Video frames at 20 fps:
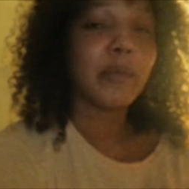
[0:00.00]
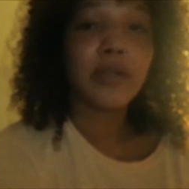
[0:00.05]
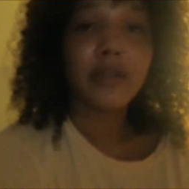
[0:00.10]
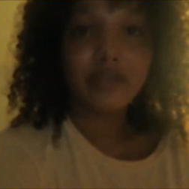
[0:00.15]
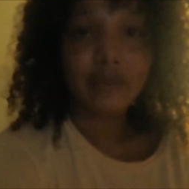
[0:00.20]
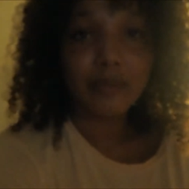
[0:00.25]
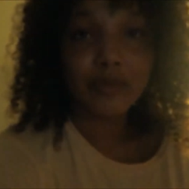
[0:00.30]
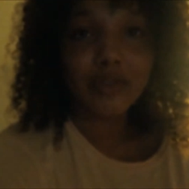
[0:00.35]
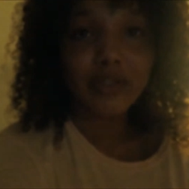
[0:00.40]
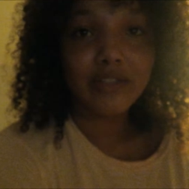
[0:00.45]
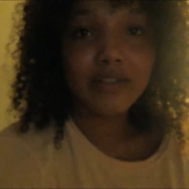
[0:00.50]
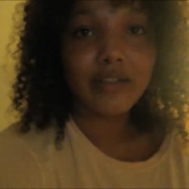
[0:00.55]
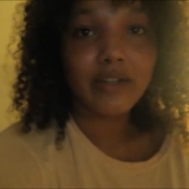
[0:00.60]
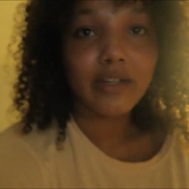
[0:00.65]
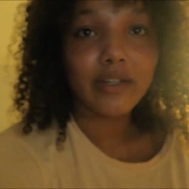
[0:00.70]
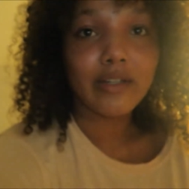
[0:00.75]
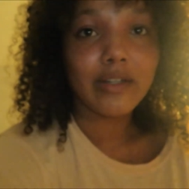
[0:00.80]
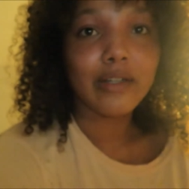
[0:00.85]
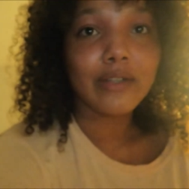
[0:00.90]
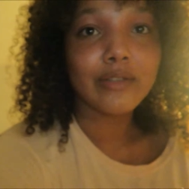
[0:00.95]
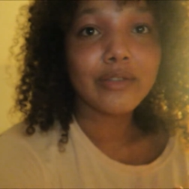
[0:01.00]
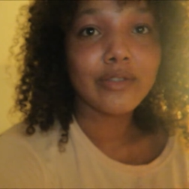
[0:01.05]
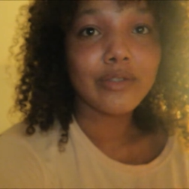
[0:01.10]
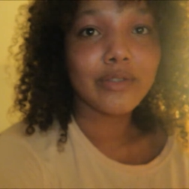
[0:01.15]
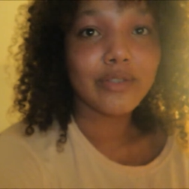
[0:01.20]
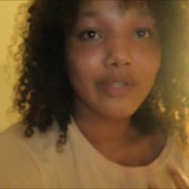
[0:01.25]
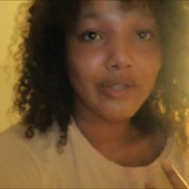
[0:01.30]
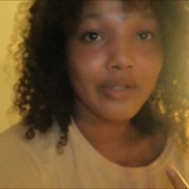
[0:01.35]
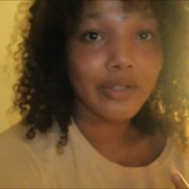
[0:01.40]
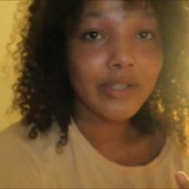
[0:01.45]
because I'm pretty tired now, so
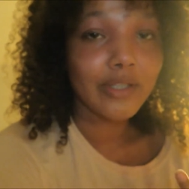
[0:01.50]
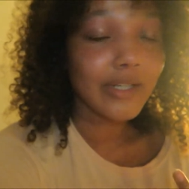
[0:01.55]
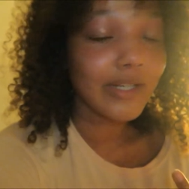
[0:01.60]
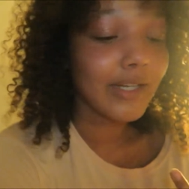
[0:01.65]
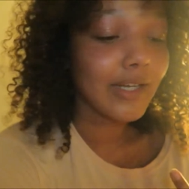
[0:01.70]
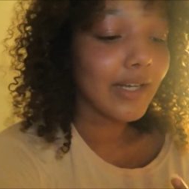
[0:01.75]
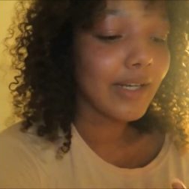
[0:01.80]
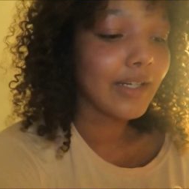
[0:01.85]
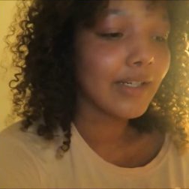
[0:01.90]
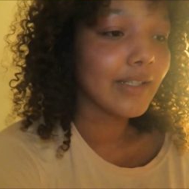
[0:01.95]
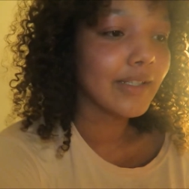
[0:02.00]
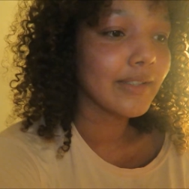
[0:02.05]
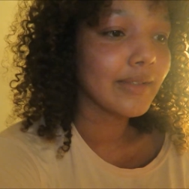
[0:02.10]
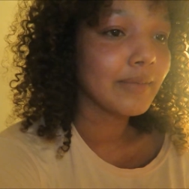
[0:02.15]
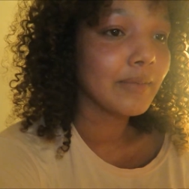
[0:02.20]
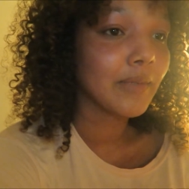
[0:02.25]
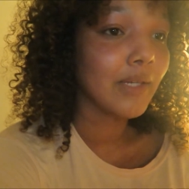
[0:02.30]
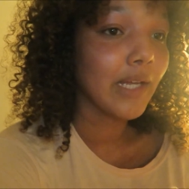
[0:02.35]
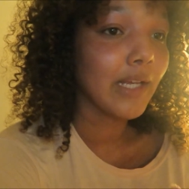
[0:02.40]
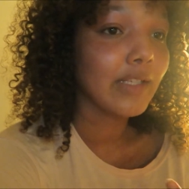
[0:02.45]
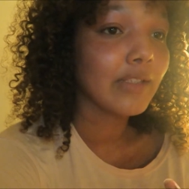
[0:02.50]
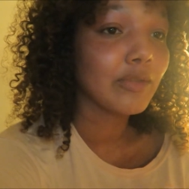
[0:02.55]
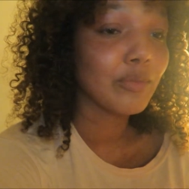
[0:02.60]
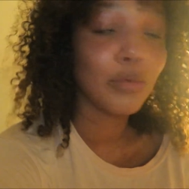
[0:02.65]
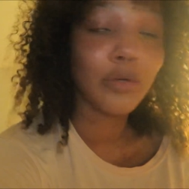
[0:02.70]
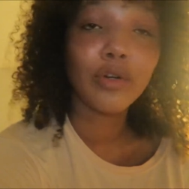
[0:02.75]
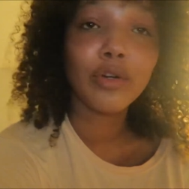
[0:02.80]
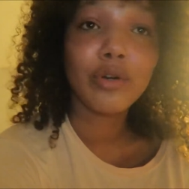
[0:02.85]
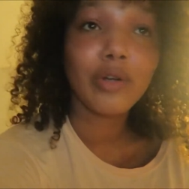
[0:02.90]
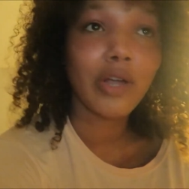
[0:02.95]
it's good. Um,
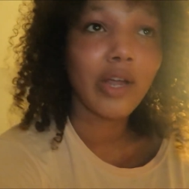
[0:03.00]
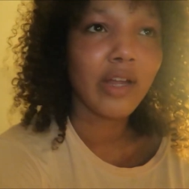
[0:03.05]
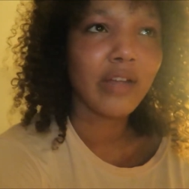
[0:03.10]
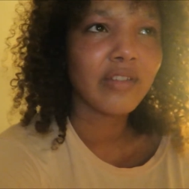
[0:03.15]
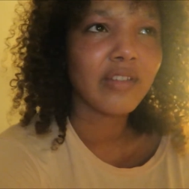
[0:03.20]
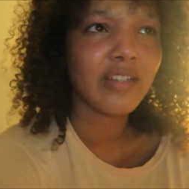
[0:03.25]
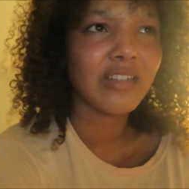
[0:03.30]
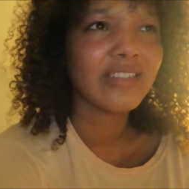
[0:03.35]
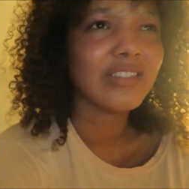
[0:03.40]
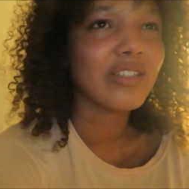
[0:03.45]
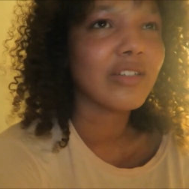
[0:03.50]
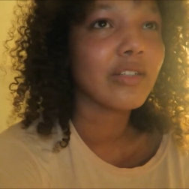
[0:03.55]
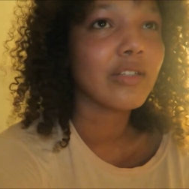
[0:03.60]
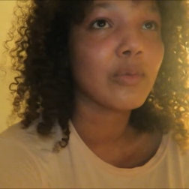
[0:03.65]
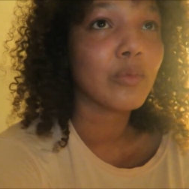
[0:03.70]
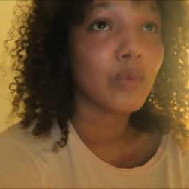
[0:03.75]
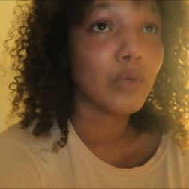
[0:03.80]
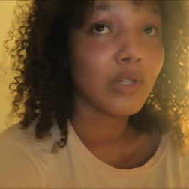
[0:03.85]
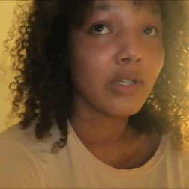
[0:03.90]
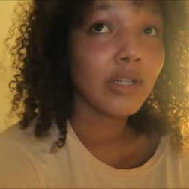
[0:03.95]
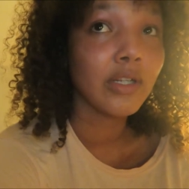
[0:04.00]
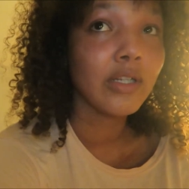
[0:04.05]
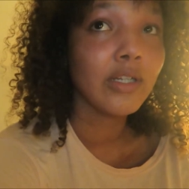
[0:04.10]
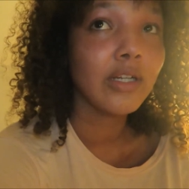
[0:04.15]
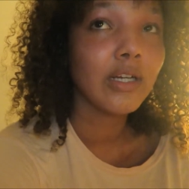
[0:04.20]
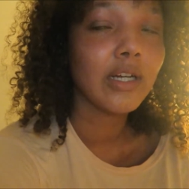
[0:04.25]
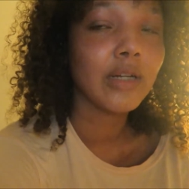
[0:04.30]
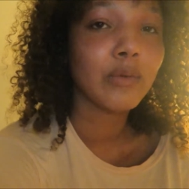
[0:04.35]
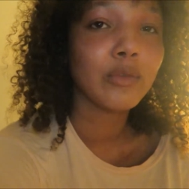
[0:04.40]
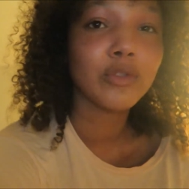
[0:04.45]
tomorrow I actually start at 1.
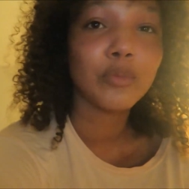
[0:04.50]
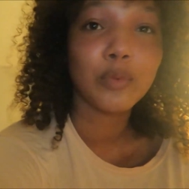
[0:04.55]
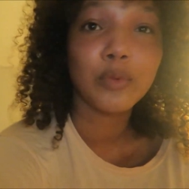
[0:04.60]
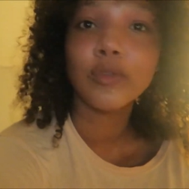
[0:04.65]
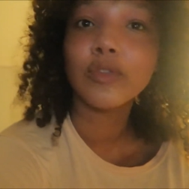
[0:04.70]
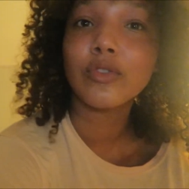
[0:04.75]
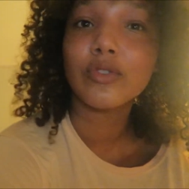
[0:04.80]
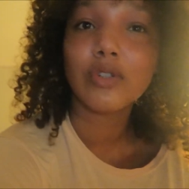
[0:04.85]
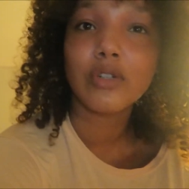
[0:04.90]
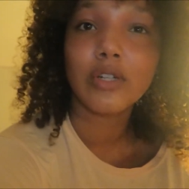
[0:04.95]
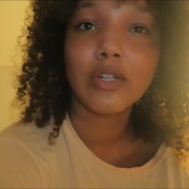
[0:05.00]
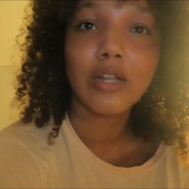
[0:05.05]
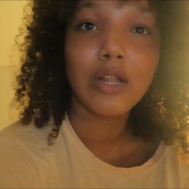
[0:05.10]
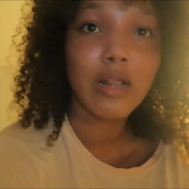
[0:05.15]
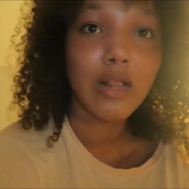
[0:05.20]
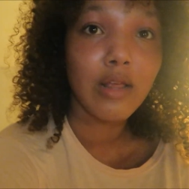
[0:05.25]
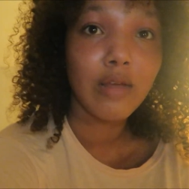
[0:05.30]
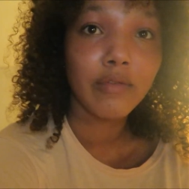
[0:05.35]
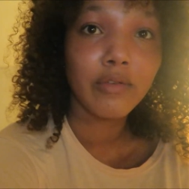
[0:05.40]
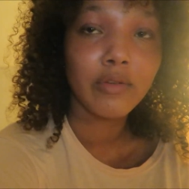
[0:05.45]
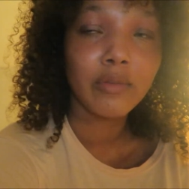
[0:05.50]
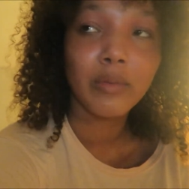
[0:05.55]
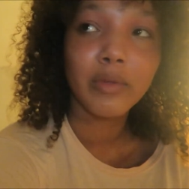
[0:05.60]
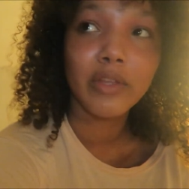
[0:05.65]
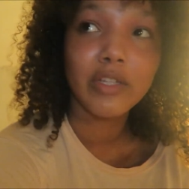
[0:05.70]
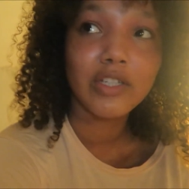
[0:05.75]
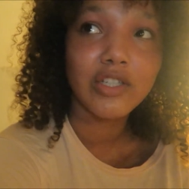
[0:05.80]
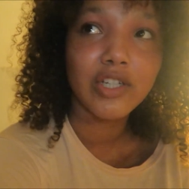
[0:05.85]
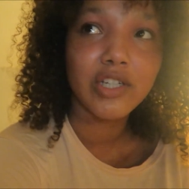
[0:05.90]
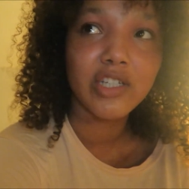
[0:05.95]
I was supposed to start at 11, but
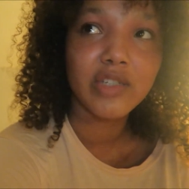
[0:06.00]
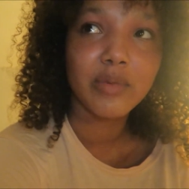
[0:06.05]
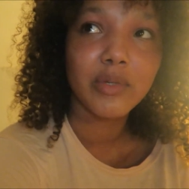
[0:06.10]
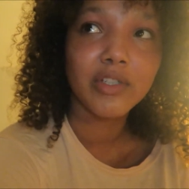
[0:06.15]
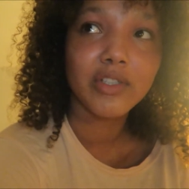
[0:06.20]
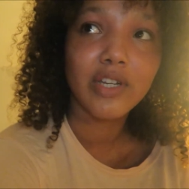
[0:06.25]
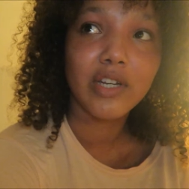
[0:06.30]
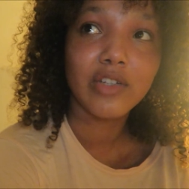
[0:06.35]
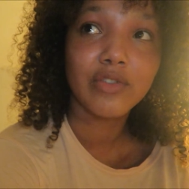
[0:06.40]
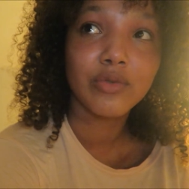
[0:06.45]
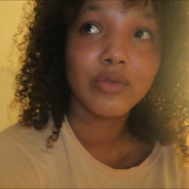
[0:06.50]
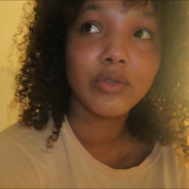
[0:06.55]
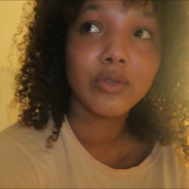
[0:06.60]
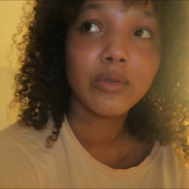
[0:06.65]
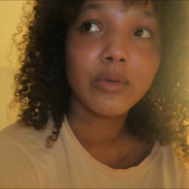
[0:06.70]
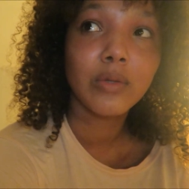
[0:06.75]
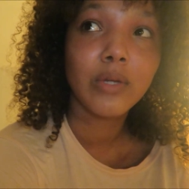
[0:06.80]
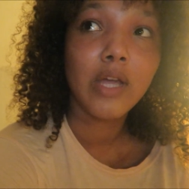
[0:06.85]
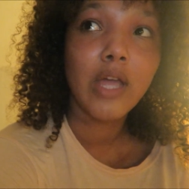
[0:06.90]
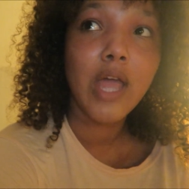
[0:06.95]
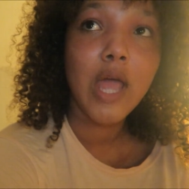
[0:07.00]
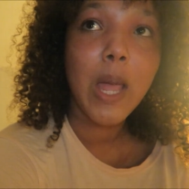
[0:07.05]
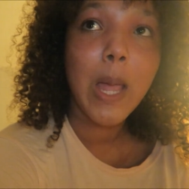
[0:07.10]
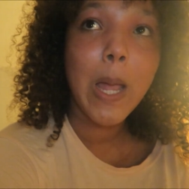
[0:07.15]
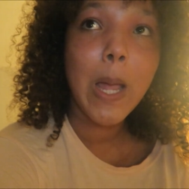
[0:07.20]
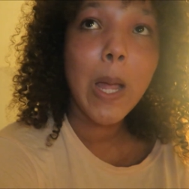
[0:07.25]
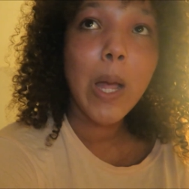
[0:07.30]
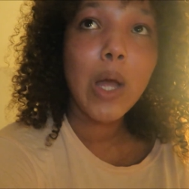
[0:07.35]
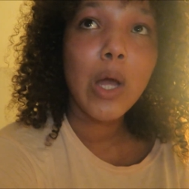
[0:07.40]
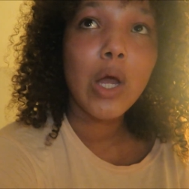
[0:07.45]
they changed my schedule.
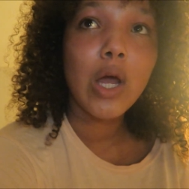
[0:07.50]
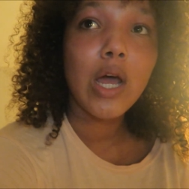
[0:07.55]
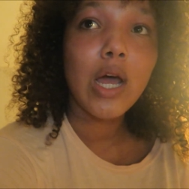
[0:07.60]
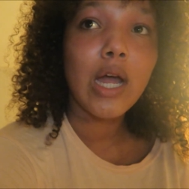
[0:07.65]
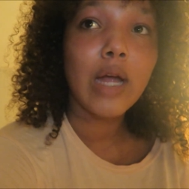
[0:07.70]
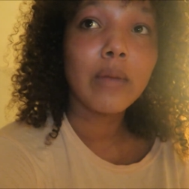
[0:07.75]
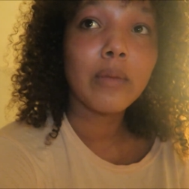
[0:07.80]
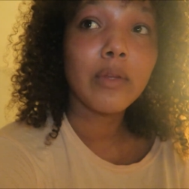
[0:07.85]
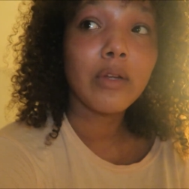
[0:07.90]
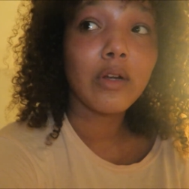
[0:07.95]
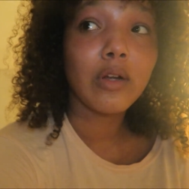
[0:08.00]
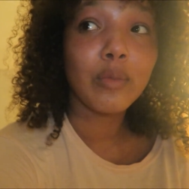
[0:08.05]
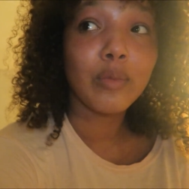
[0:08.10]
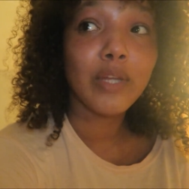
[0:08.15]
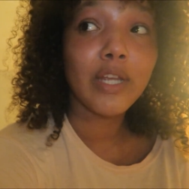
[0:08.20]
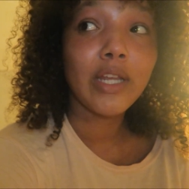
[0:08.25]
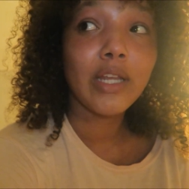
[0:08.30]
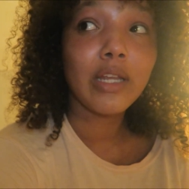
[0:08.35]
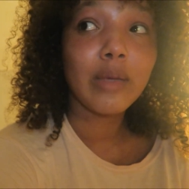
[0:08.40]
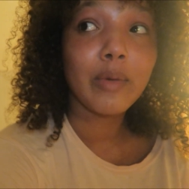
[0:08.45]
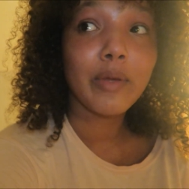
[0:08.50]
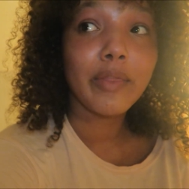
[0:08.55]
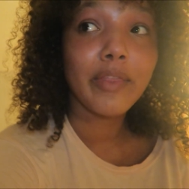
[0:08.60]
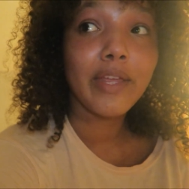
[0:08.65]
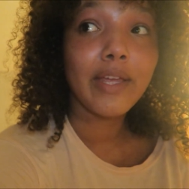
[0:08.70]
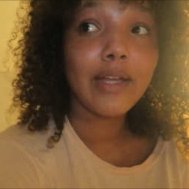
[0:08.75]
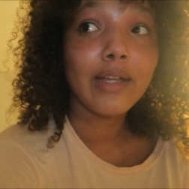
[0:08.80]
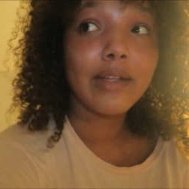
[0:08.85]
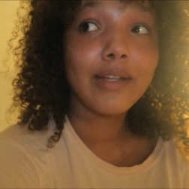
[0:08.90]
I'm not complaining about that.